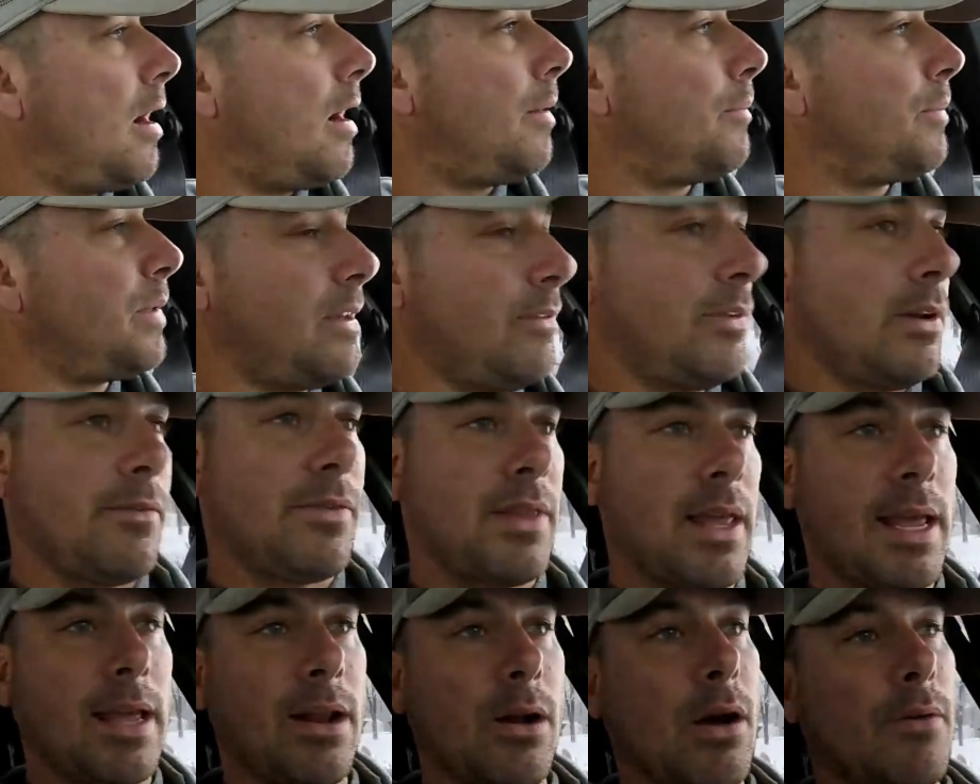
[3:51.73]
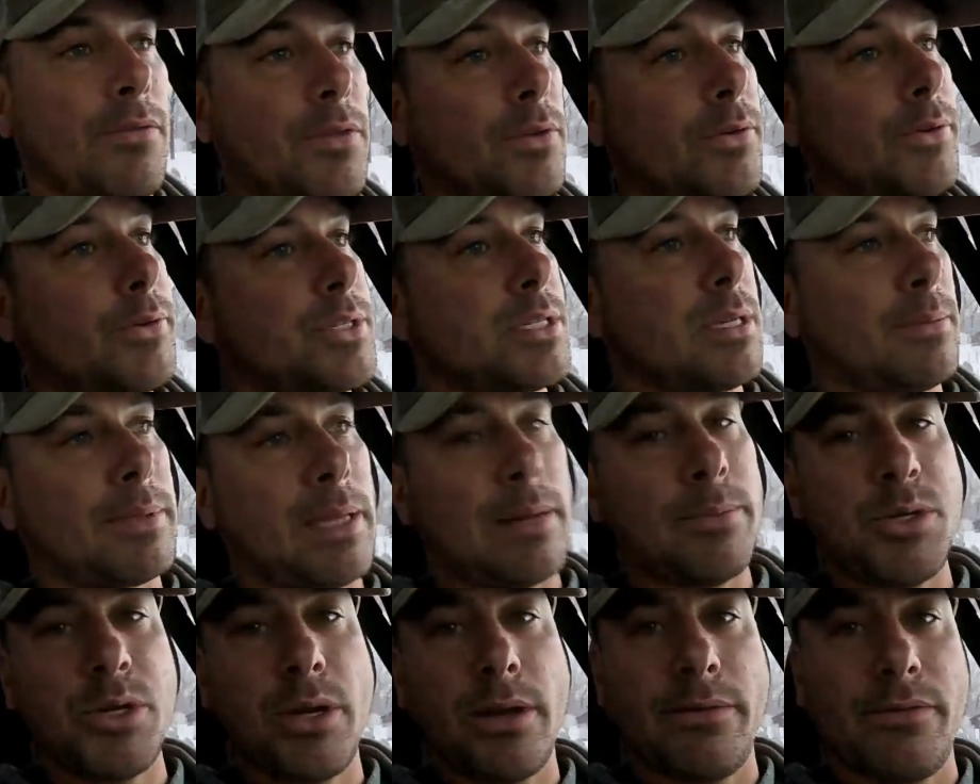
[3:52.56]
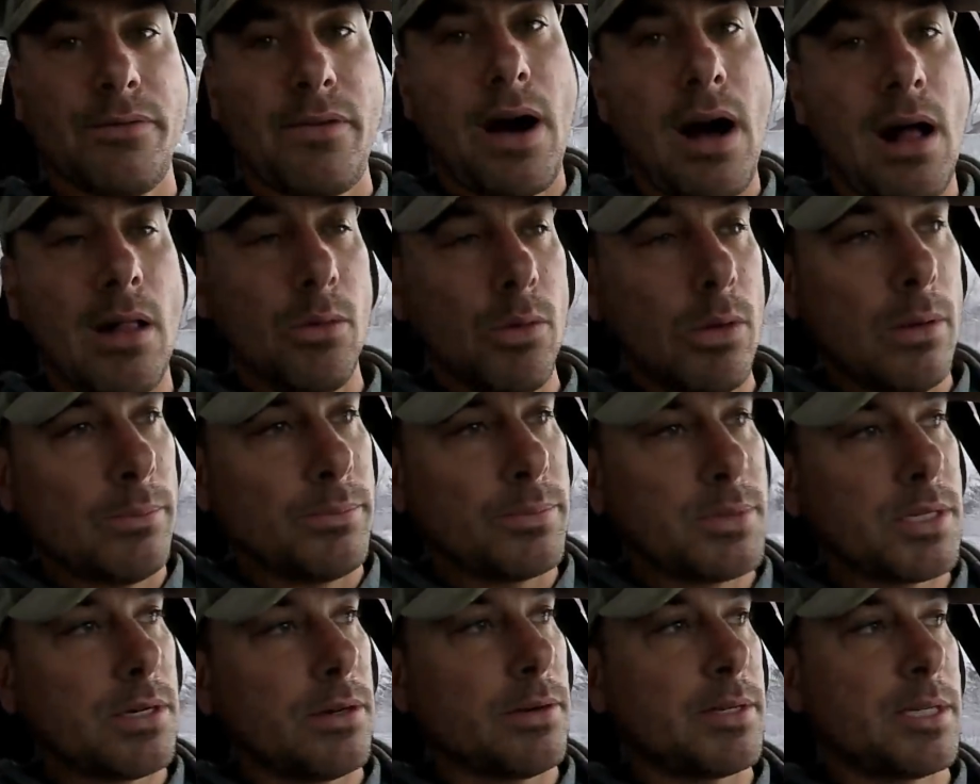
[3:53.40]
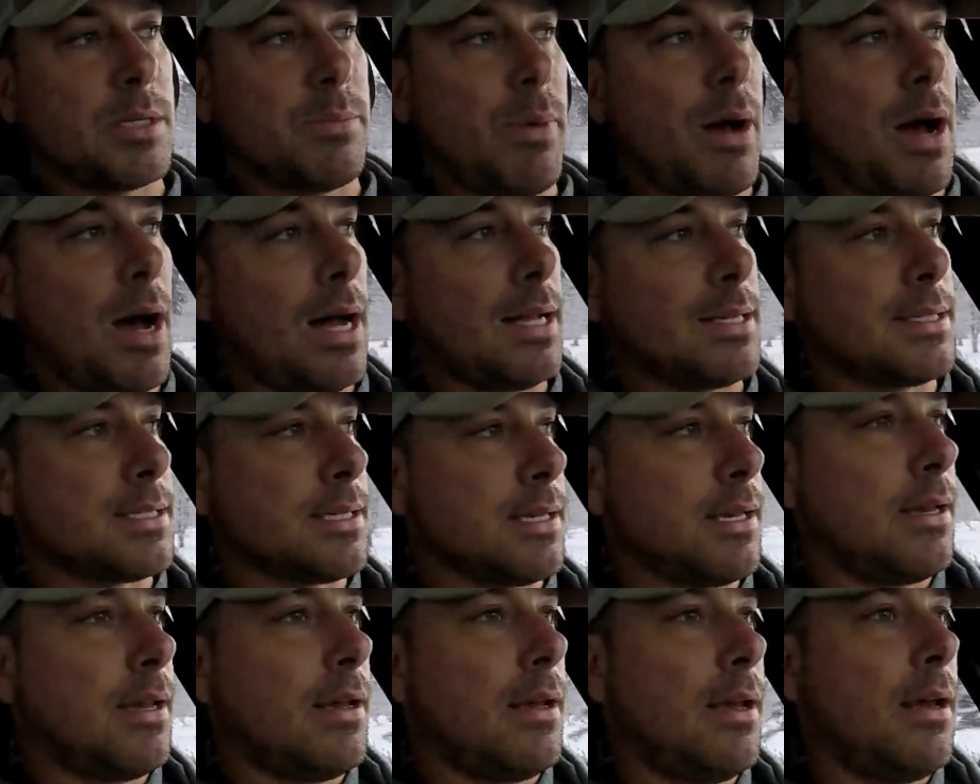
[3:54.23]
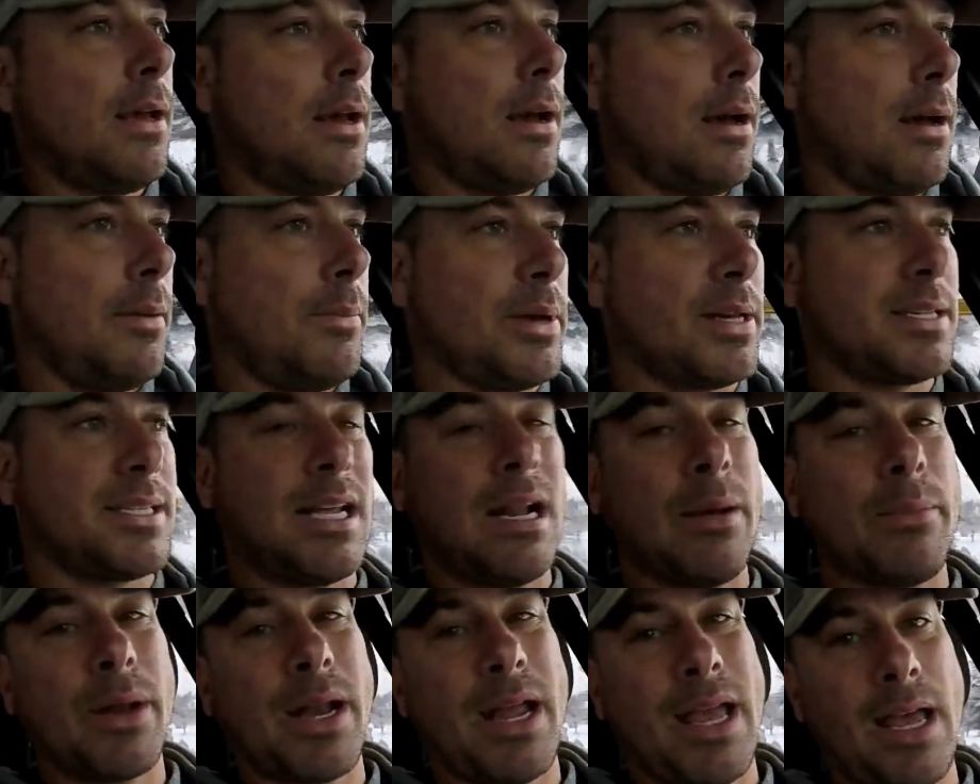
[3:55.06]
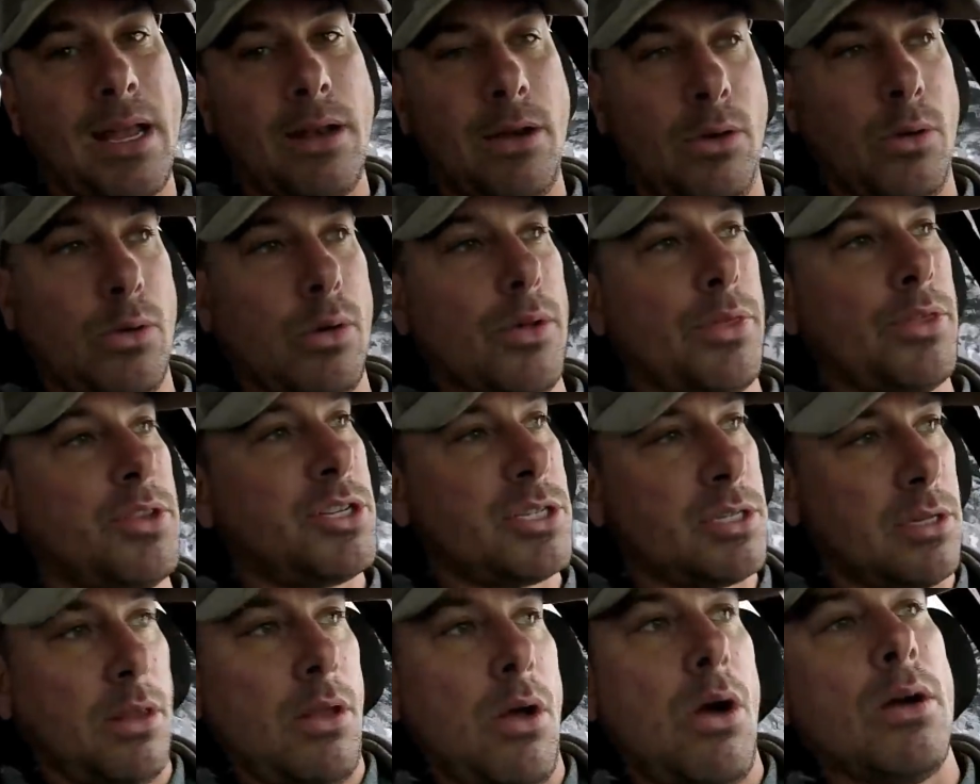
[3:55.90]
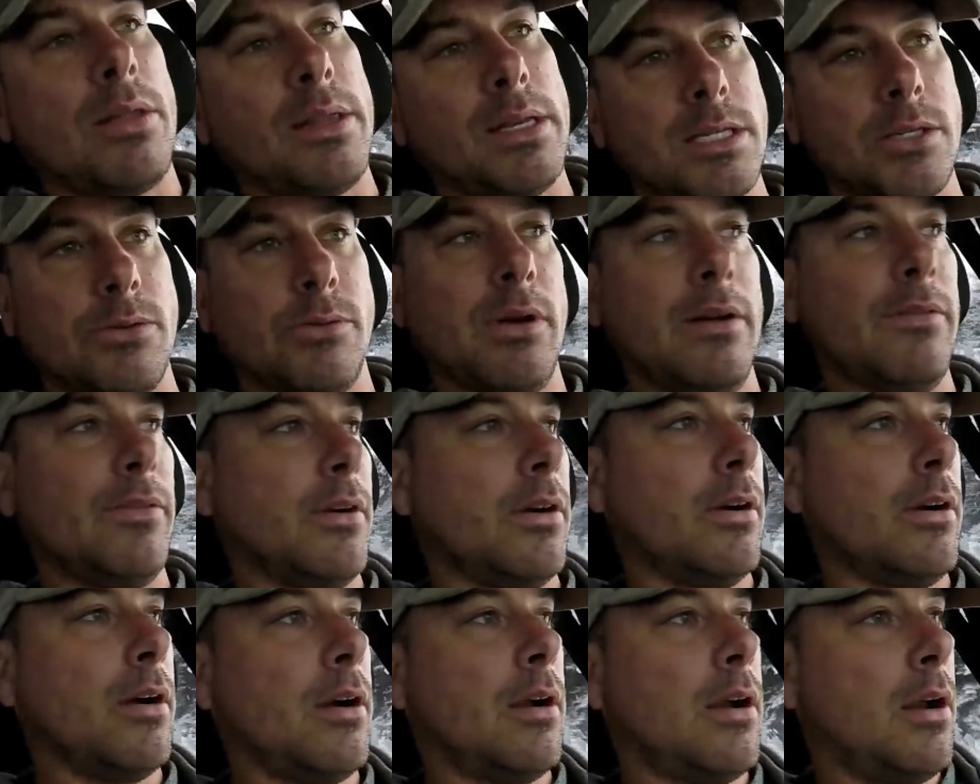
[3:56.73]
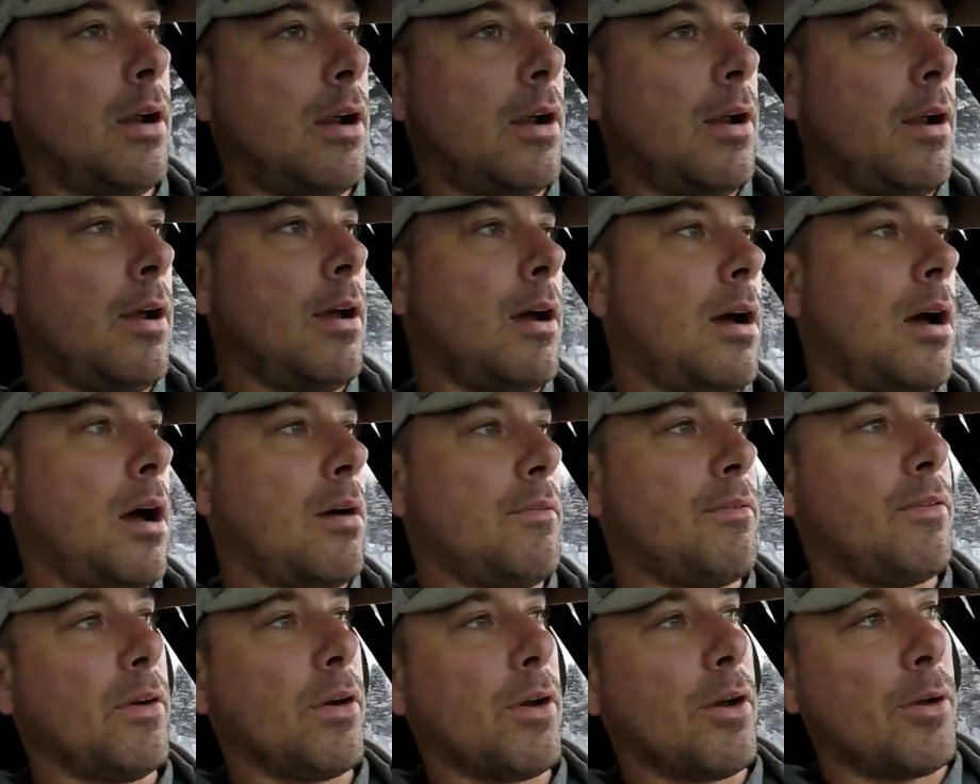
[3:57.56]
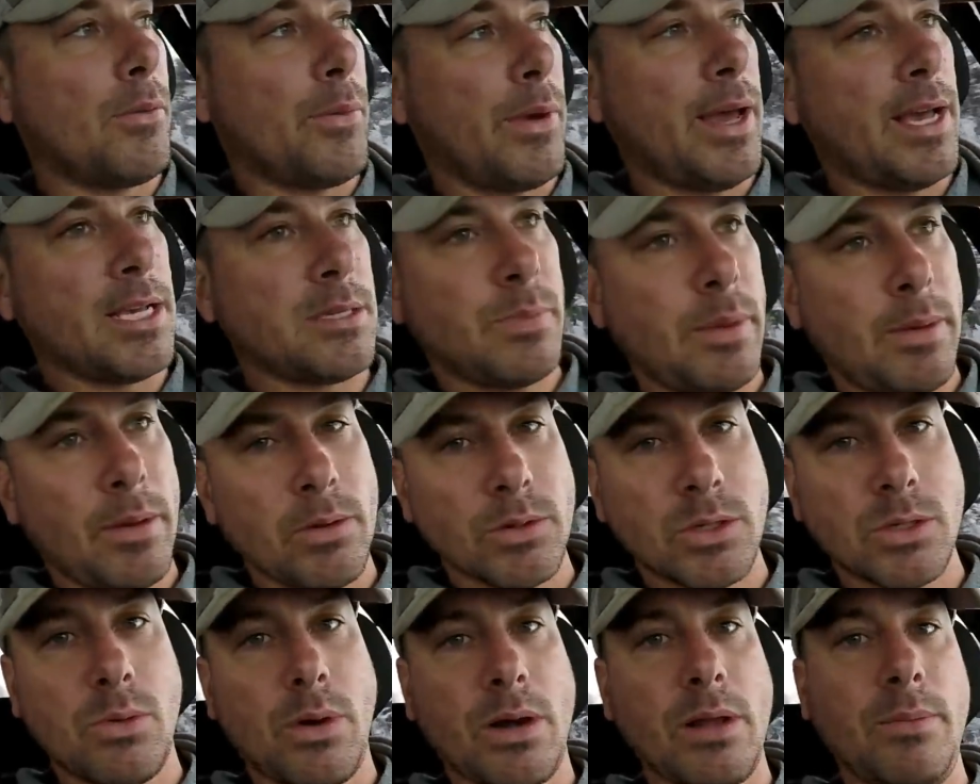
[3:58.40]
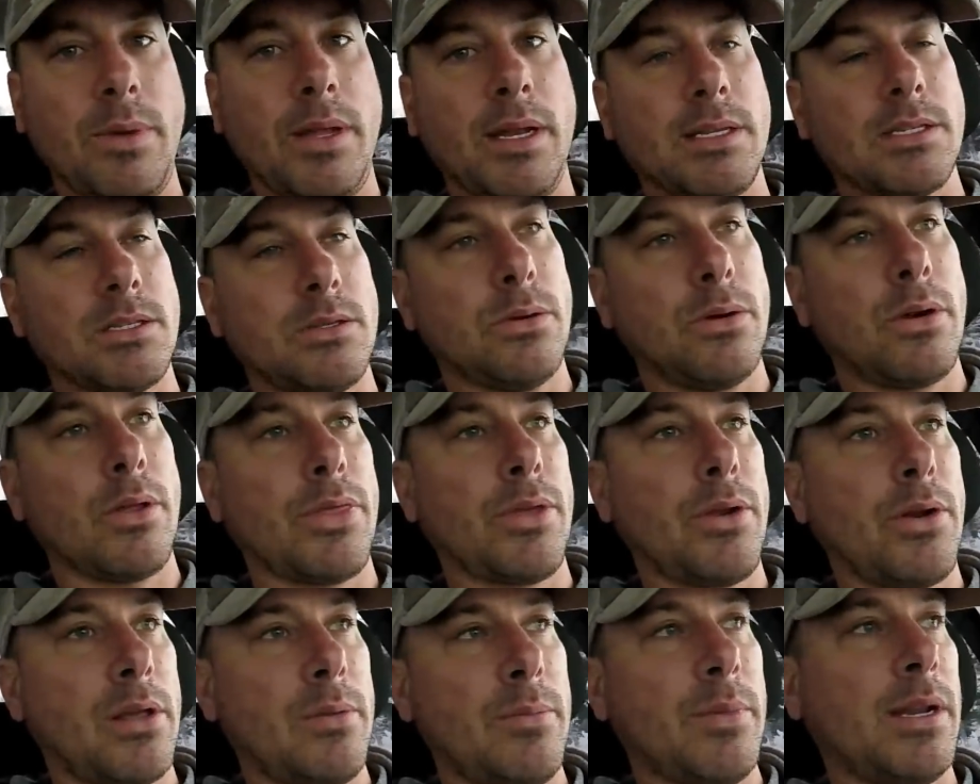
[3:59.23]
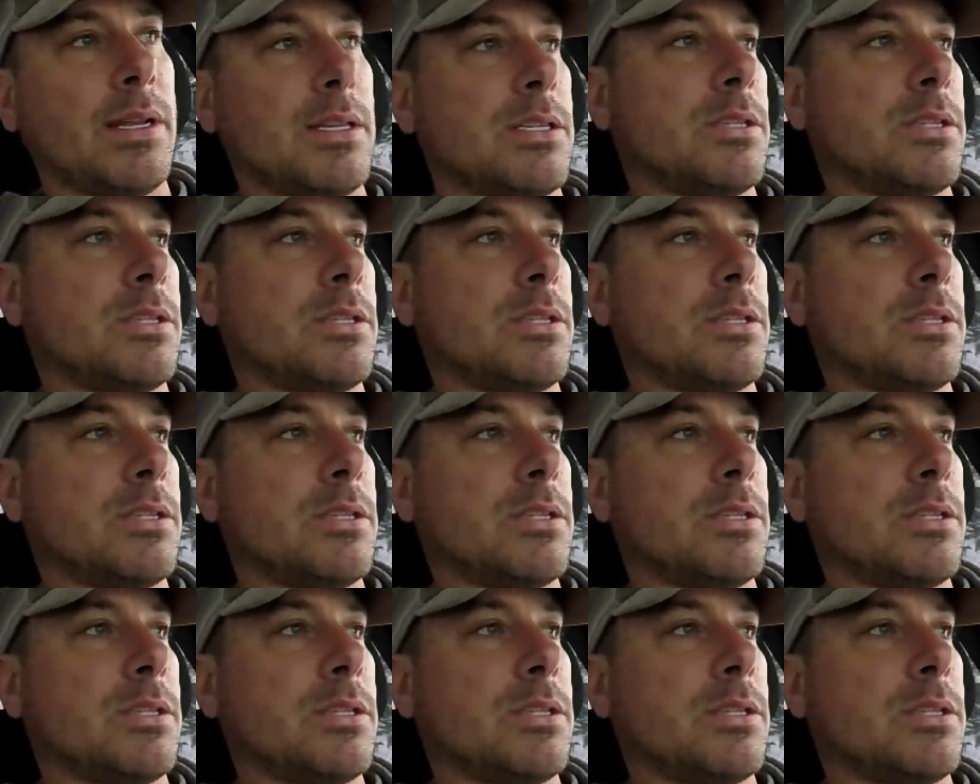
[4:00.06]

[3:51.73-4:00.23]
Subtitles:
Even if they get off the roost, sometimes you can follow them certain spots. Like I said, I'm gonna head north just along this river for a good ways, maybe go 20 minutes north, 30 minutes